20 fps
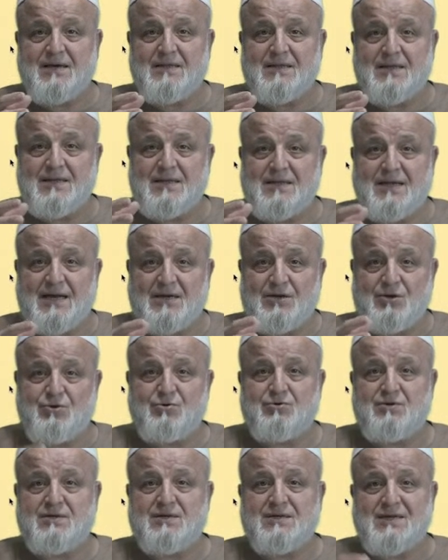did that
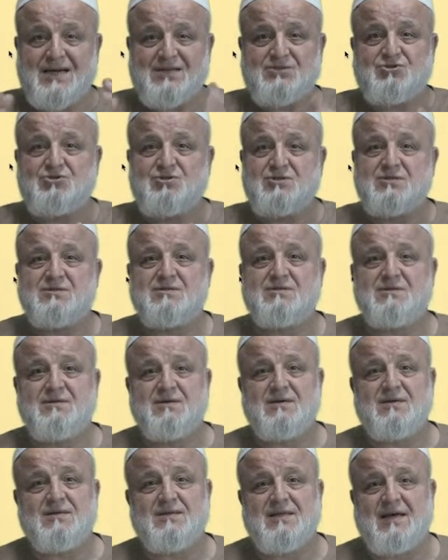urine touched
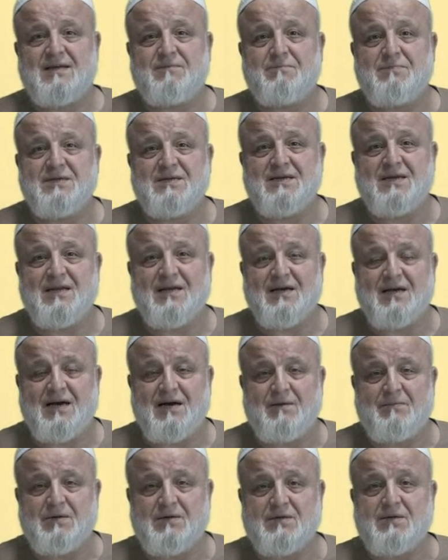that particular
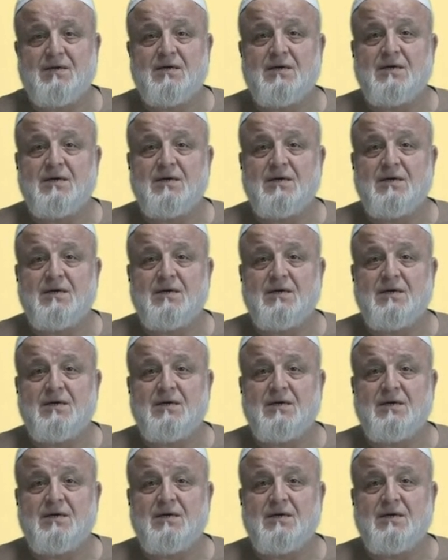garment.